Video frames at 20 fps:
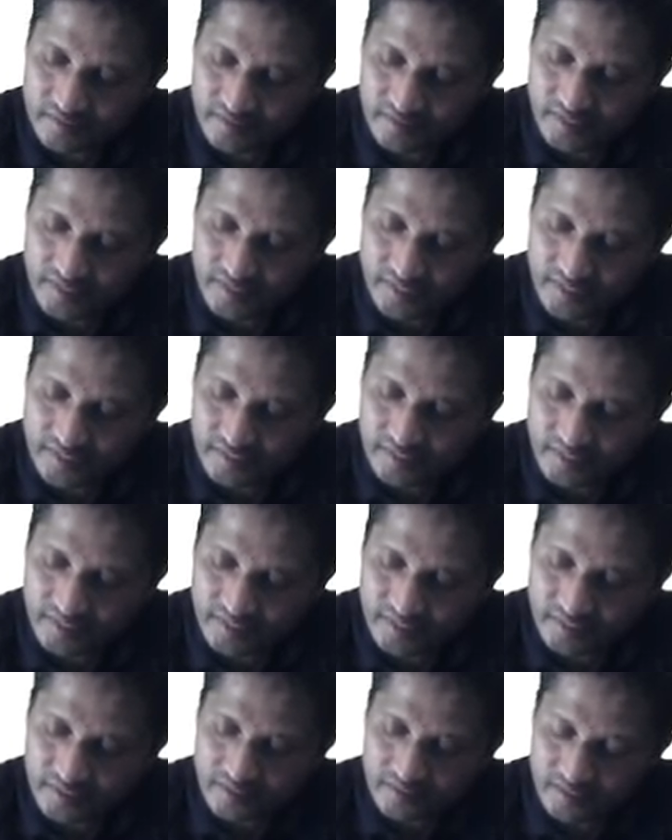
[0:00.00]
9,
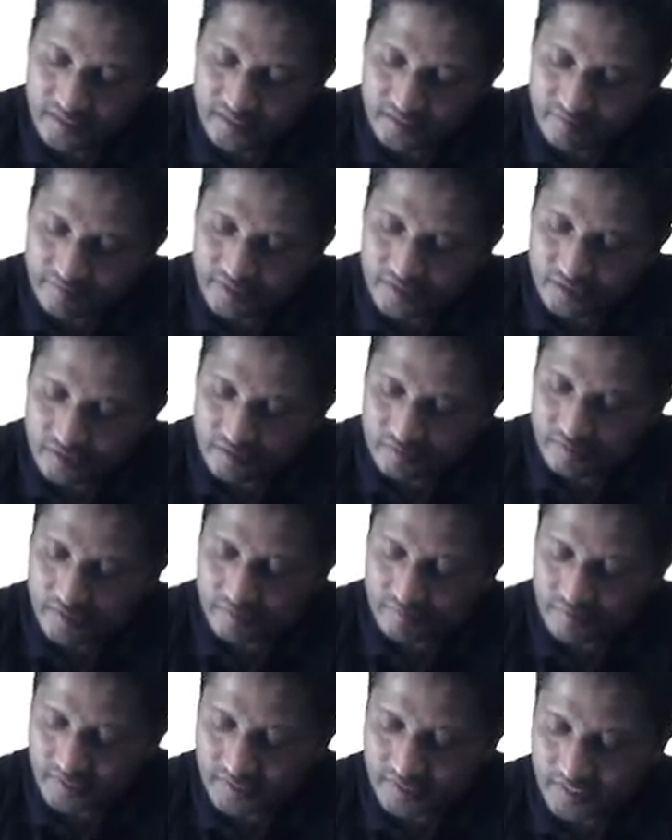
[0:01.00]
10, 11, and
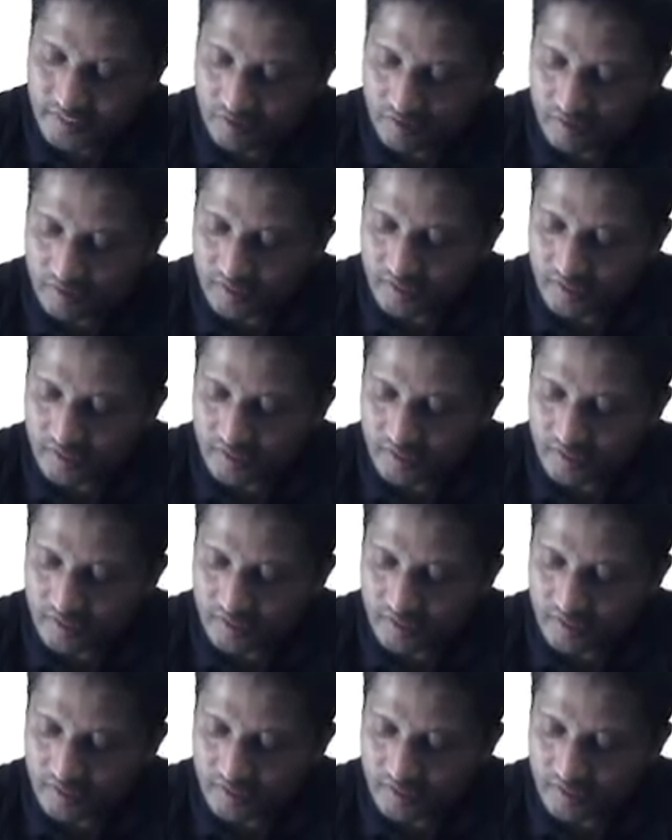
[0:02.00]
12. I take all the